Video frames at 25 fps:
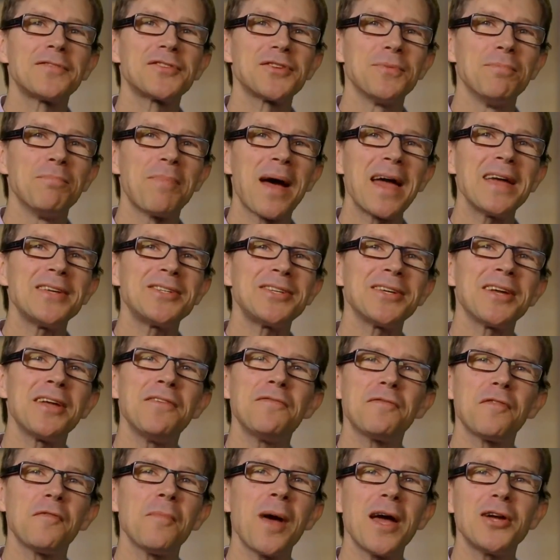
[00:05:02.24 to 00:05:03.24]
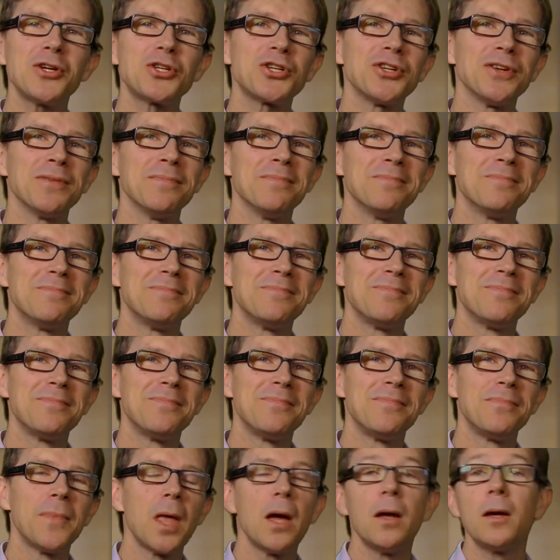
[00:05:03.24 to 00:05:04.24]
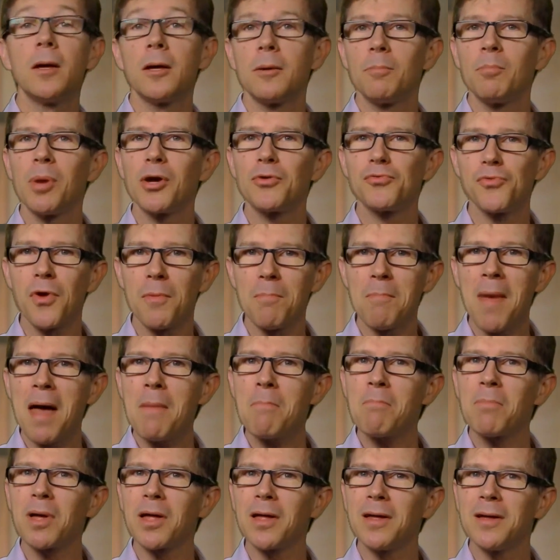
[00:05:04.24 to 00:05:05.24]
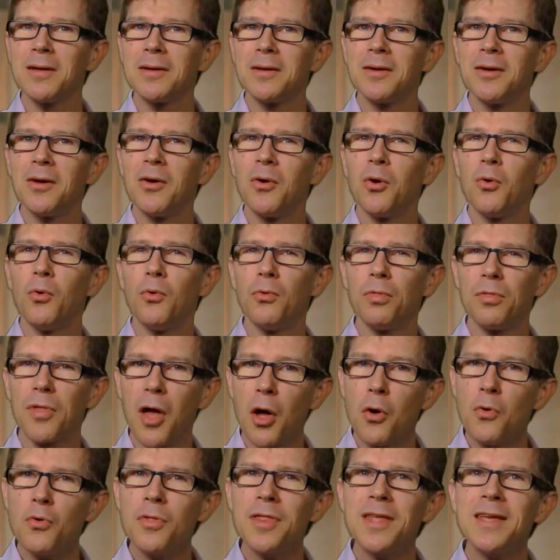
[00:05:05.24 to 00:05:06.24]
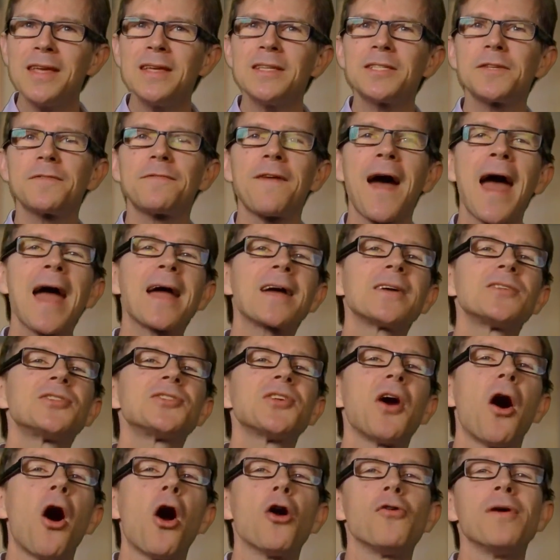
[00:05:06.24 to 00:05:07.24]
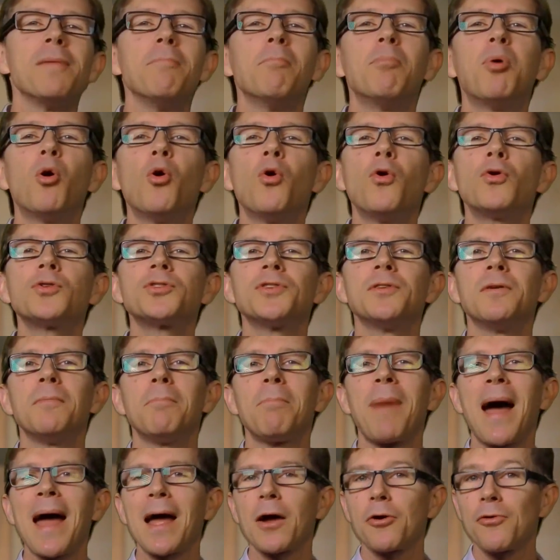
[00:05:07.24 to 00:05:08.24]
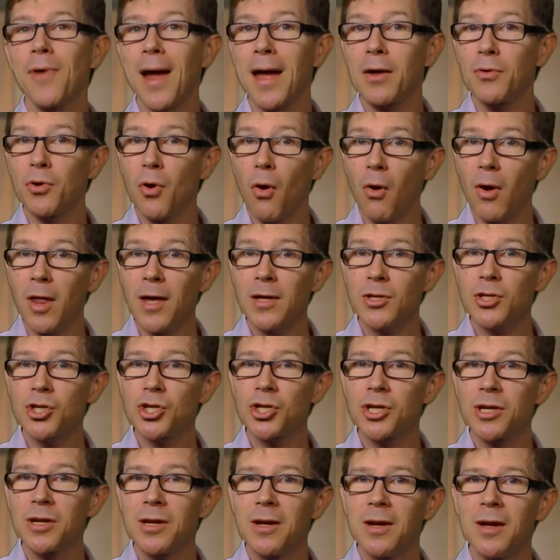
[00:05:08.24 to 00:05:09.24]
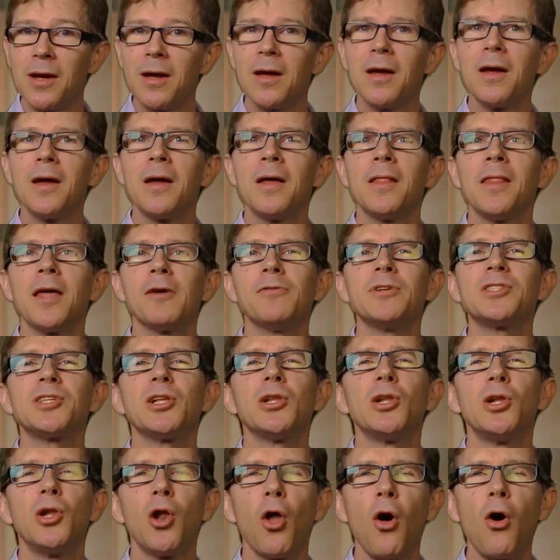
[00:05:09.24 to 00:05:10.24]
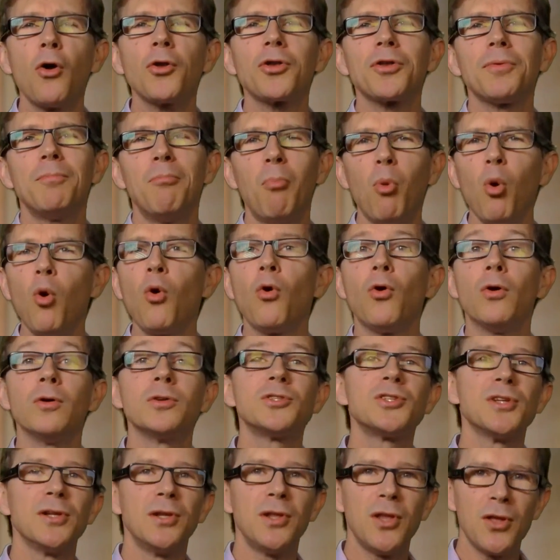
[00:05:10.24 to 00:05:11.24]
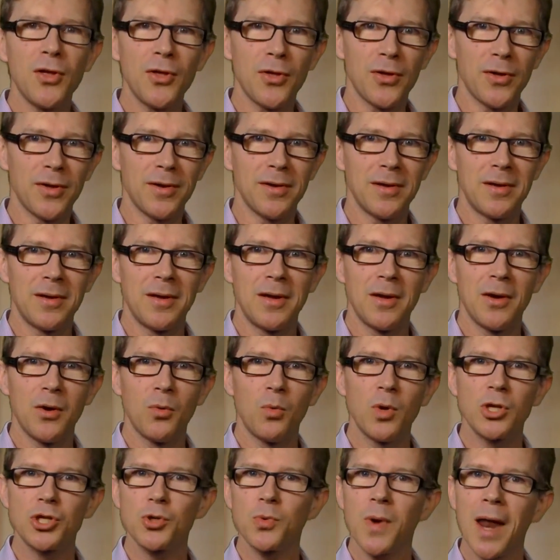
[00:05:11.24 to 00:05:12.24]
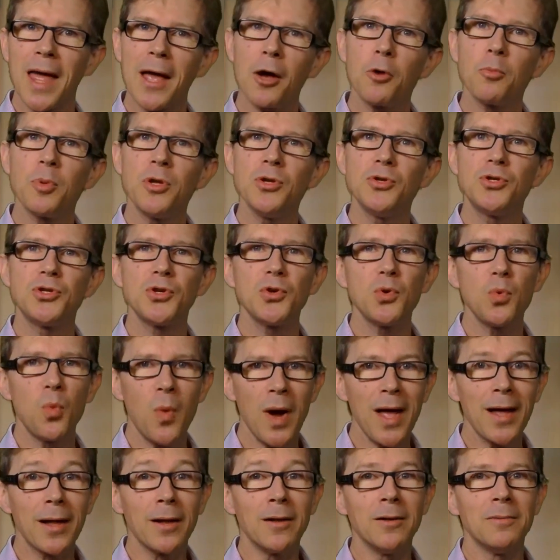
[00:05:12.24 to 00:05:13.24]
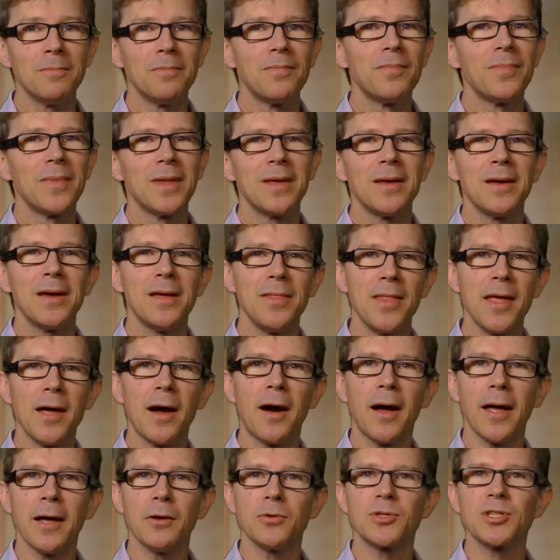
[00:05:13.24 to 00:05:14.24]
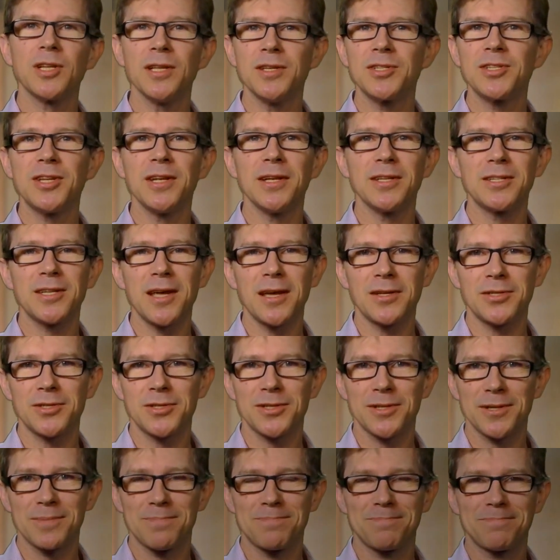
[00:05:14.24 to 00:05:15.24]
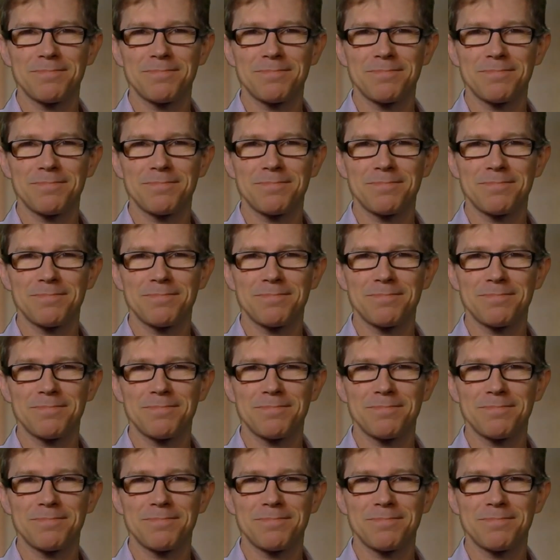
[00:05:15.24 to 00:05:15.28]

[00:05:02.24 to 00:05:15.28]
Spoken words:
some basic information. But remember, although these facts are important background knowledge, there is a lot more to learn which will help you do well in the IELTS listening test.